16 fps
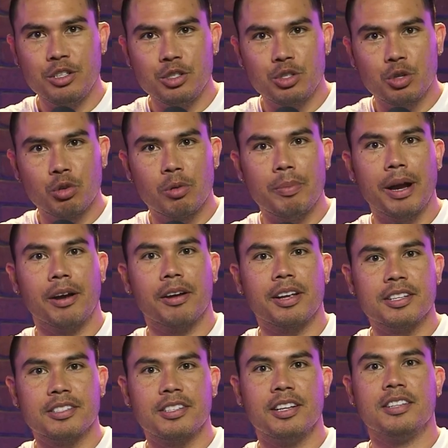into
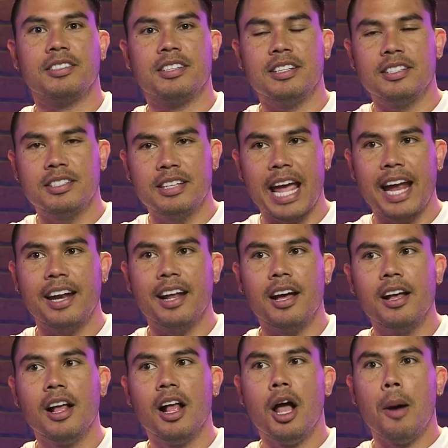American citizens'
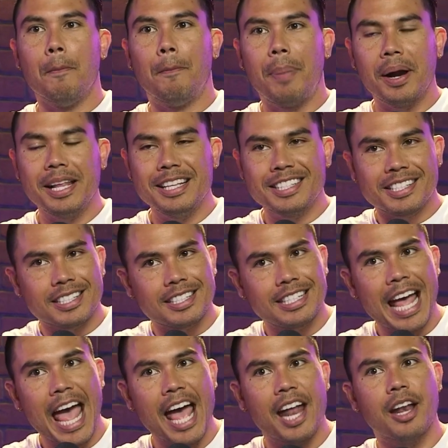data, but
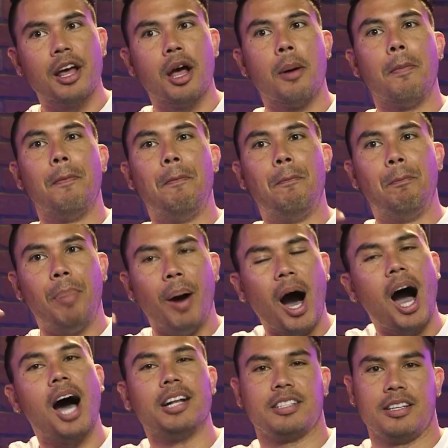instead
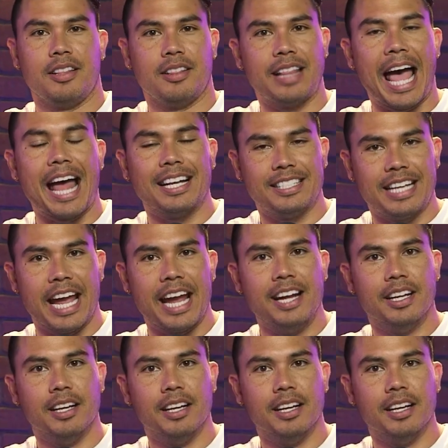bought that